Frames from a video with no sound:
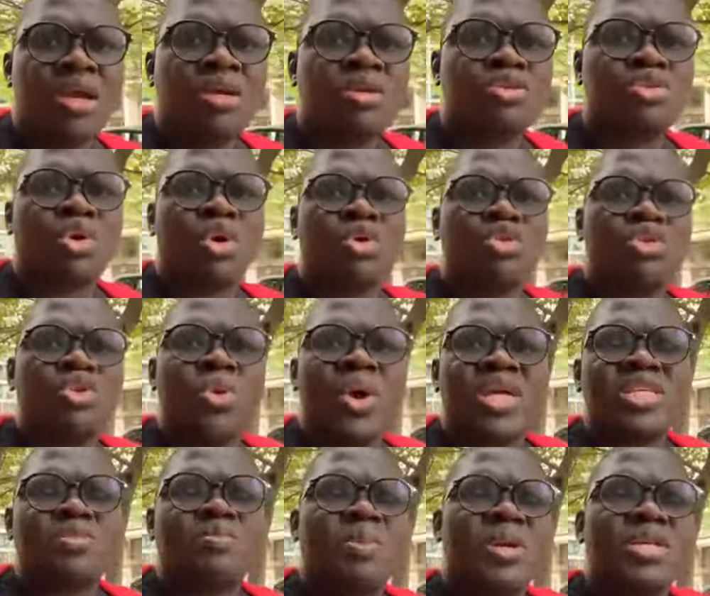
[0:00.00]
If you can hear me
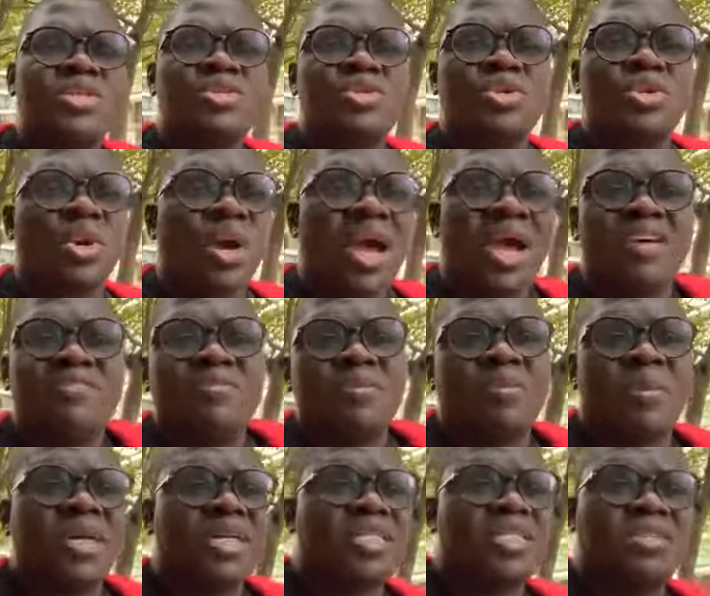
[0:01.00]
type, I can hear you.
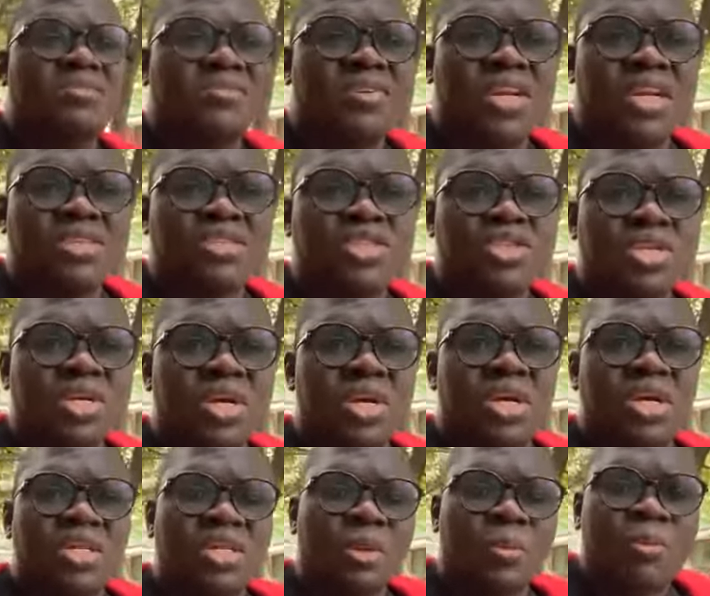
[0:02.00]

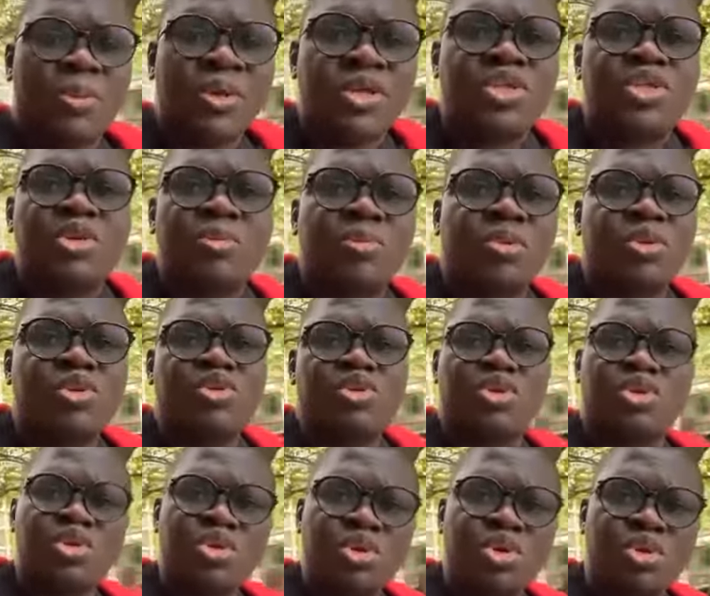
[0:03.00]
Okay? So
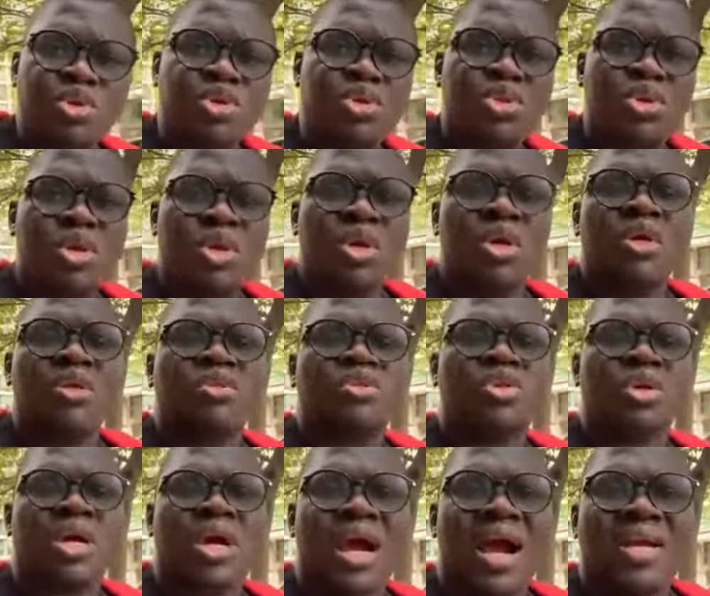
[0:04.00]
you explain to
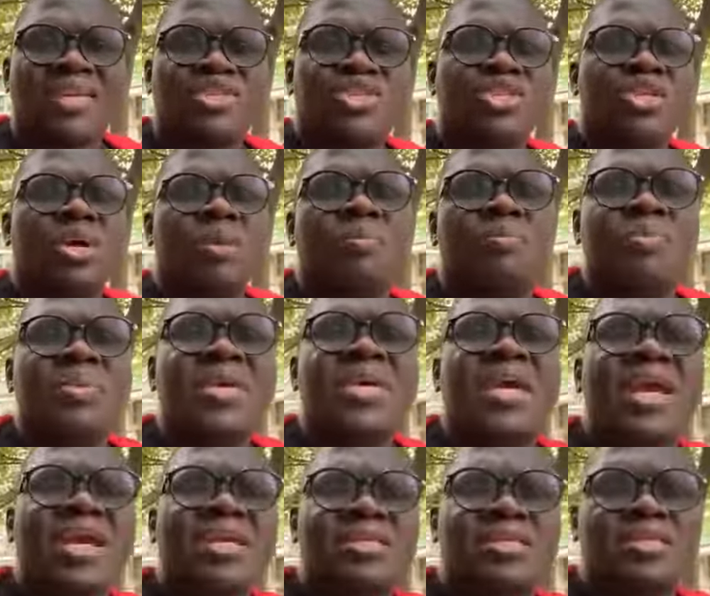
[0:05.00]
everybody in the village
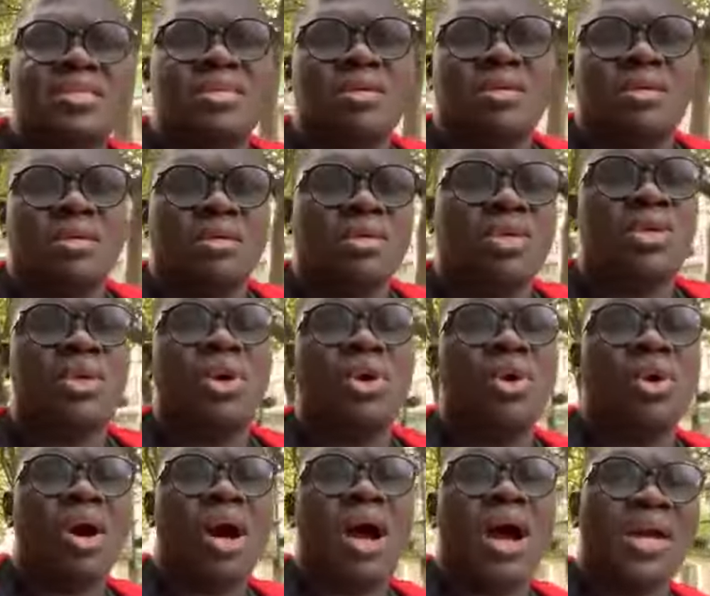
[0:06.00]
the
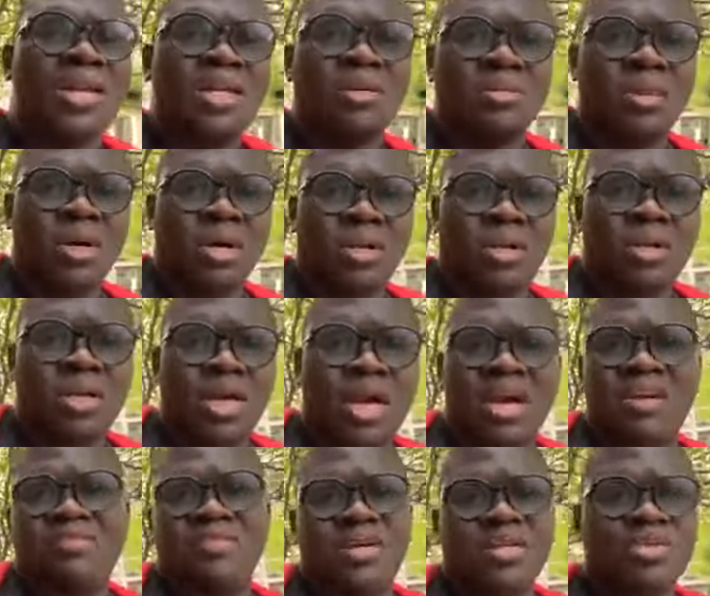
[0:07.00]
principles you use
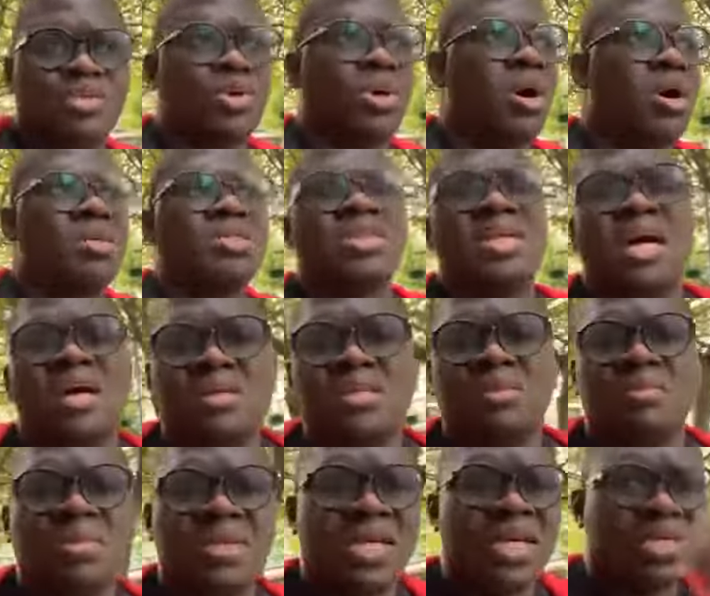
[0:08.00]
to catch the
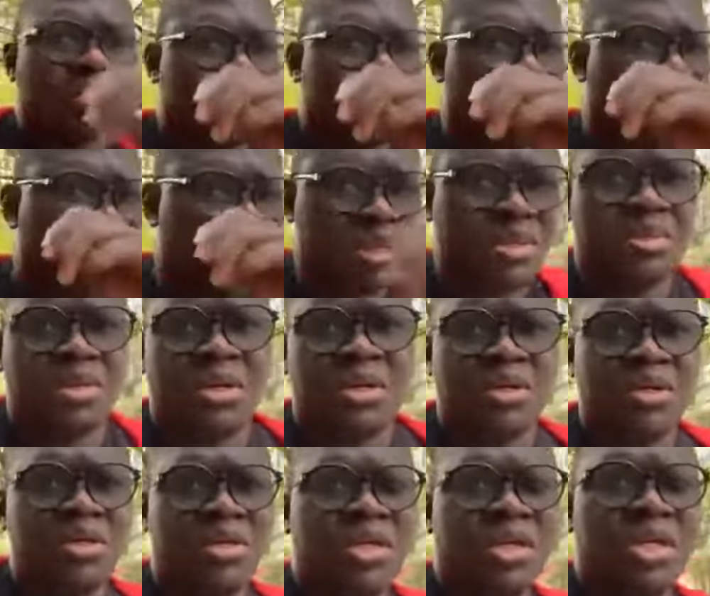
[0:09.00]
biggest,
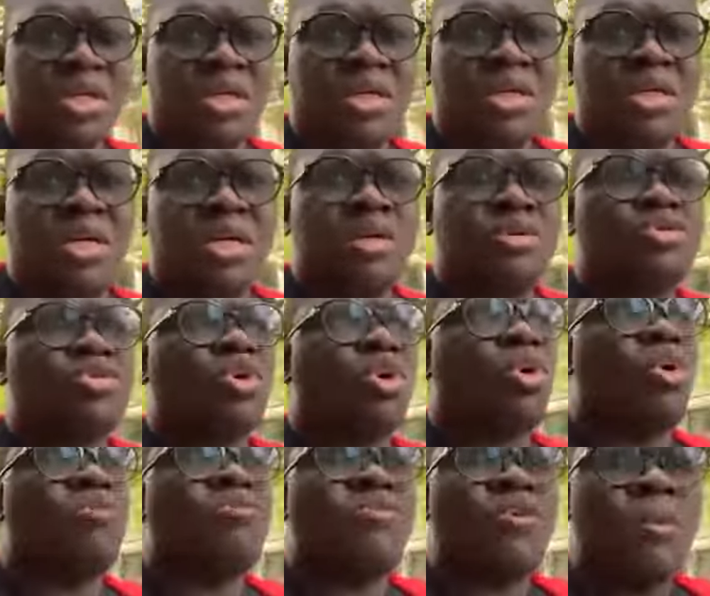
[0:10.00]
animal
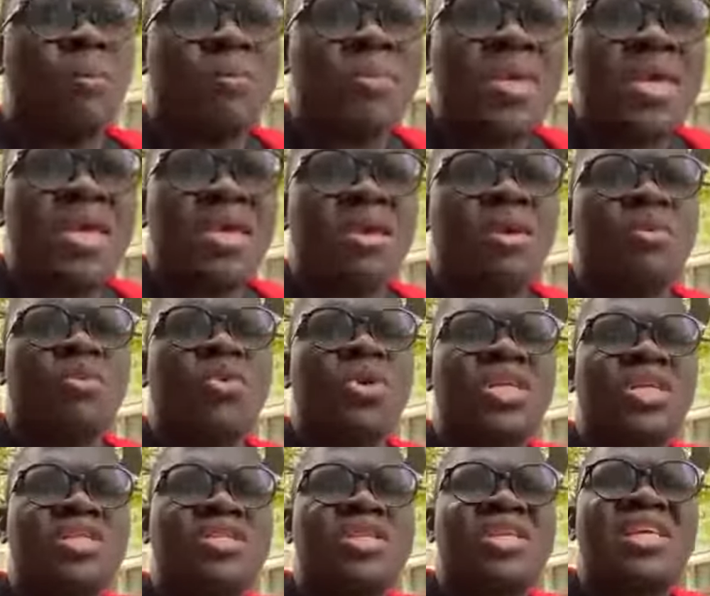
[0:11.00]
ever, to hunt
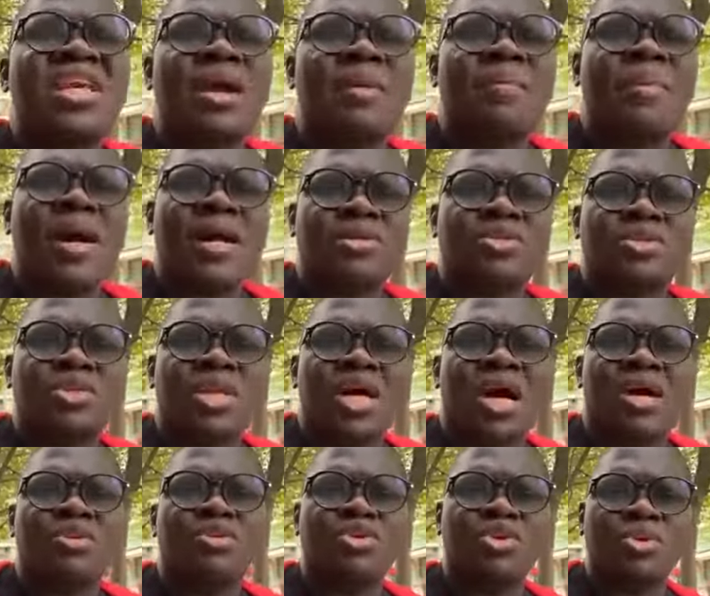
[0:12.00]
down the biggest
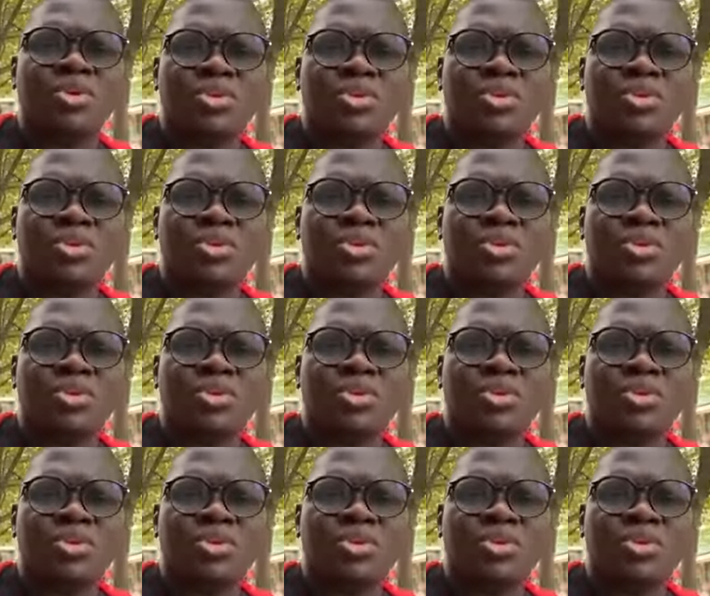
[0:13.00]
animal.